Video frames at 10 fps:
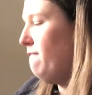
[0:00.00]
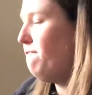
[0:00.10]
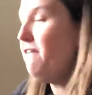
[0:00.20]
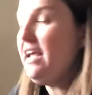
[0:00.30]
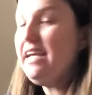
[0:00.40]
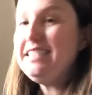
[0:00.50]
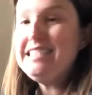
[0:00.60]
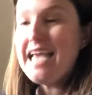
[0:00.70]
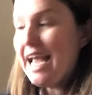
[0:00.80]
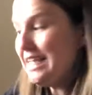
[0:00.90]

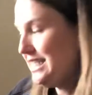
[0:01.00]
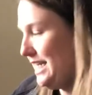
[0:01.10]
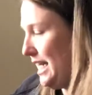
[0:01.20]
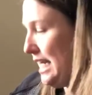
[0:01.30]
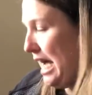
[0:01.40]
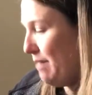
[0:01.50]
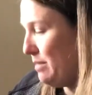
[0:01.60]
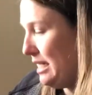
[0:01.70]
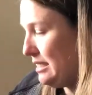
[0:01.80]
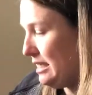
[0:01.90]
Fantastic,
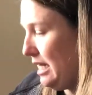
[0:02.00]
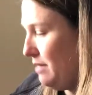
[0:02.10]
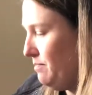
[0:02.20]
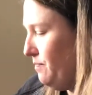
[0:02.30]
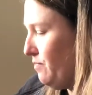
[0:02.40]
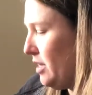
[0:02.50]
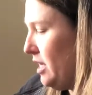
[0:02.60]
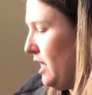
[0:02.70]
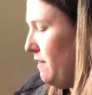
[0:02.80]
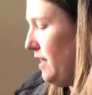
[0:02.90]
Hoppy exclaimed.
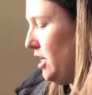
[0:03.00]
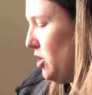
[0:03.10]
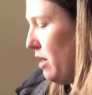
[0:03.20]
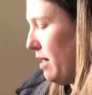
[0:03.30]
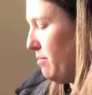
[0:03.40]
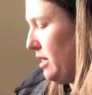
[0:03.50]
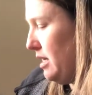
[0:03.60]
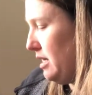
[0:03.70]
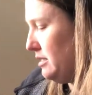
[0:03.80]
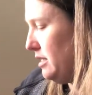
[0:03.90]
Thank you, Hoppy,
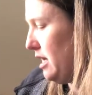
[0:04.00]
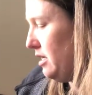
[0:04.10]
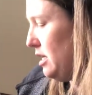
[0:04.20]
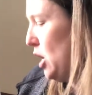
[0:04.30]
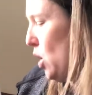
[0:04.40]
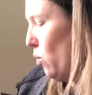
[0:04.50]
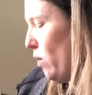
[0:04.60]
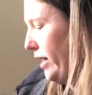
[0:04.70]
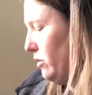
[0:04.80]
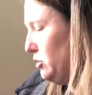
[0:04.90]
Hans said.
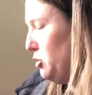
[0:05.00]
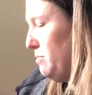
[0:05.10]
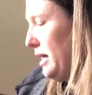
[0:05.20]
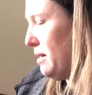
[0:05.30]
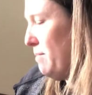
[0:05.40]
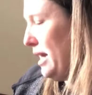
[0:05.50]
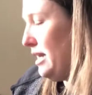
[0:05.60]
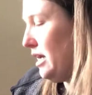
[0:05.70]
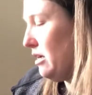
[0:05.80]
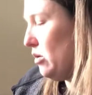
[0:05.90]
Why don't you make a
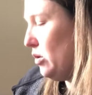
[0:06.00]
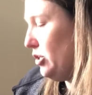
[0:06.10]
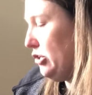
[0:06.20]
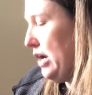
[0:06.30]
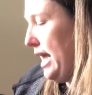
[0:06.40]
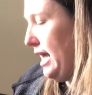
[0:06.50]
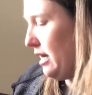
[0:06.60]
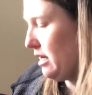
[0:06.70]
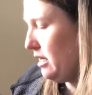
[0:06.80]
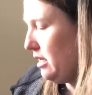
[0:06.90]
painting on your egg?
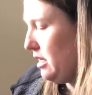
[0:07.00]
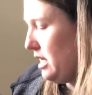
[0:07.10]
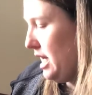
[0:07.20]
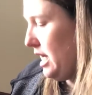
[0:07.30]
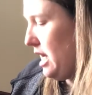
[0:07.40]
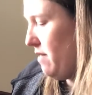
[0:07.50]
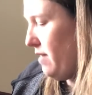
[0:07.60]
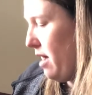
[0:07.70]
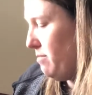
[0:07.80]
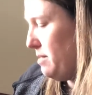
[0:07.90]
He gave
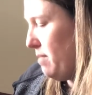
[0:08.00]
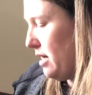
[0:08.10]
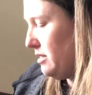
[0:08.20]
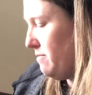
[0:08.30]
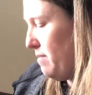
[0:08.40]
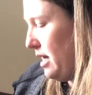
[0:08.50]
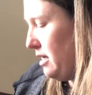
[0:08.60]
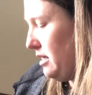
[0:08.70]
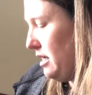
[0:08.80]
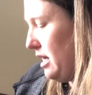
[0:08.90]
Hoppy pots of paint
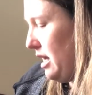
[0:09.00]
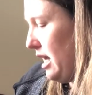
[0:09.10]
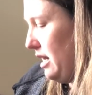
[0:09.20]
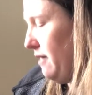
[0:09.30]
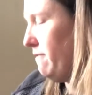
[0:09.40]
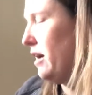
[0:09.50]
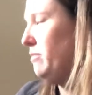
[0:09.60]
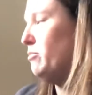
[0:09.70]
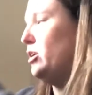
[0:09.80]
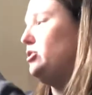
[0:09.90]
and a fine
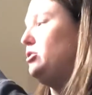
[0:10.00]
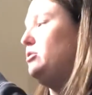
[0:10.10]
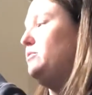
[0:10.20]
brush.